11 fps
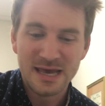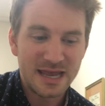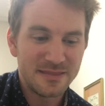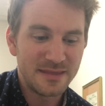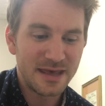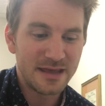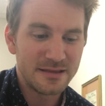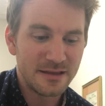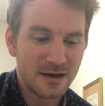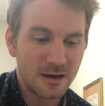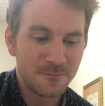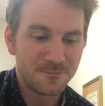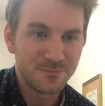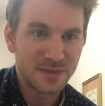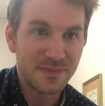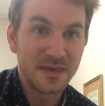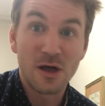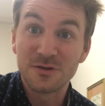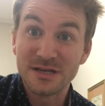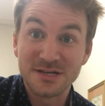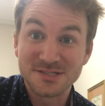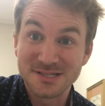And then I'll
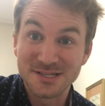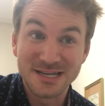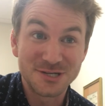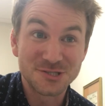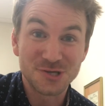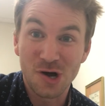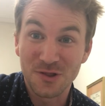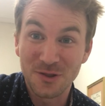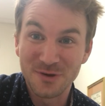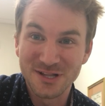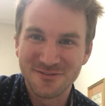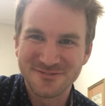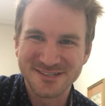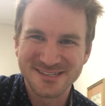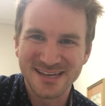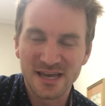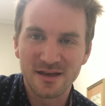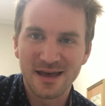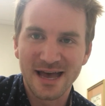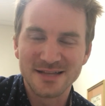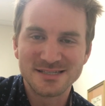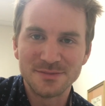lead us in a song that we love to sing
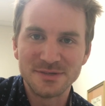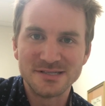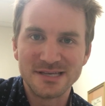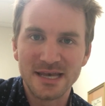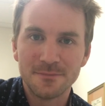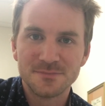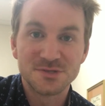at CBC.